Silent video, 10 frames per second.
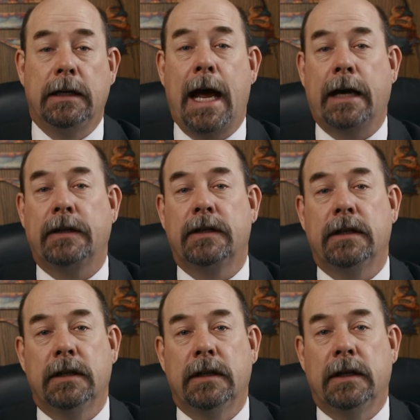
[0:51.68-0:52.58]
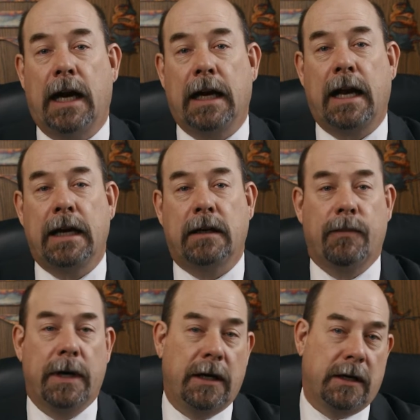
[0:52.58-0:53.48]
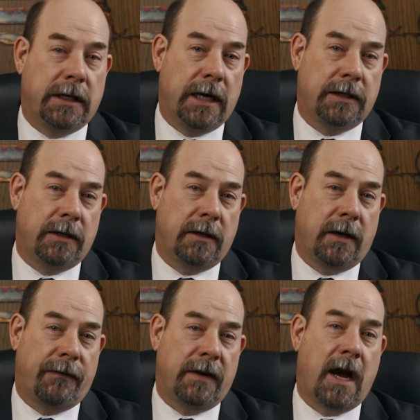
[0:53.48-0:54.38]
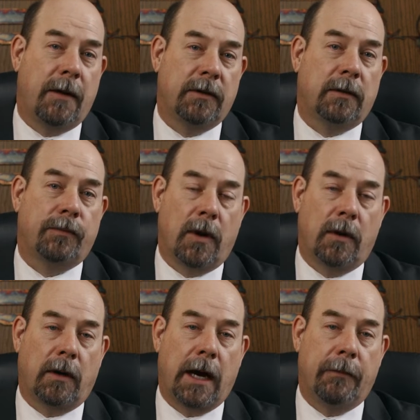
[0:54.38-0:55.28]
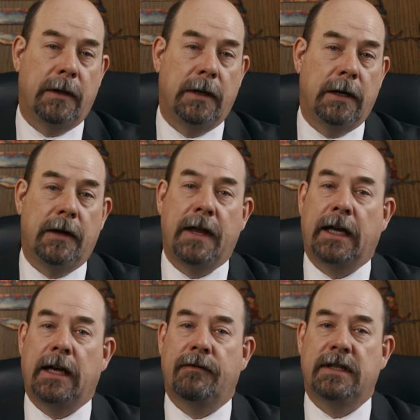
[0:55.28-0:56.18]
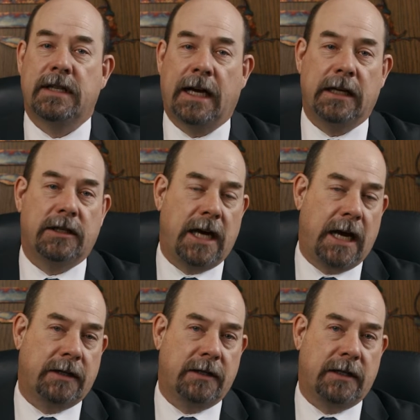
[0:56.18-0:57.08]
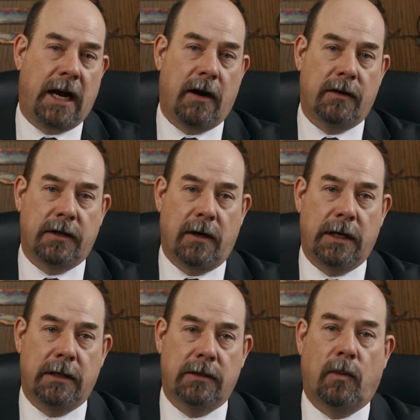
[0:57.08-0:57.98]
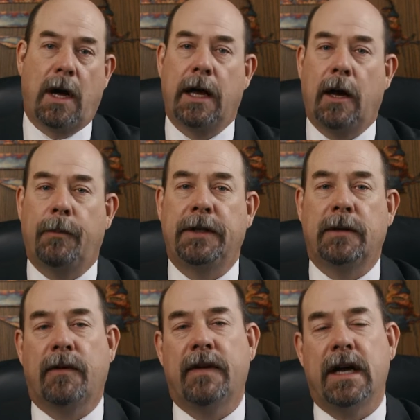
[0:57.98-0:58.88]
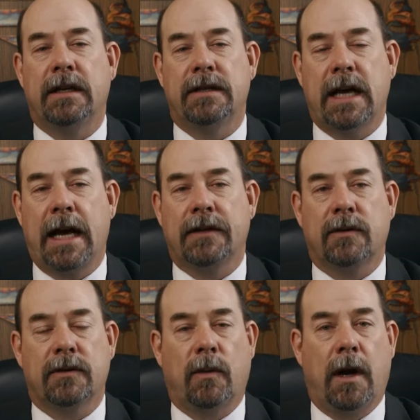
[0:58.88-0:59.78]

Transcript: Next, I'd like to bring your attention to a phenomenal program that gives second chances to Arizonans while helping to prevent disastrous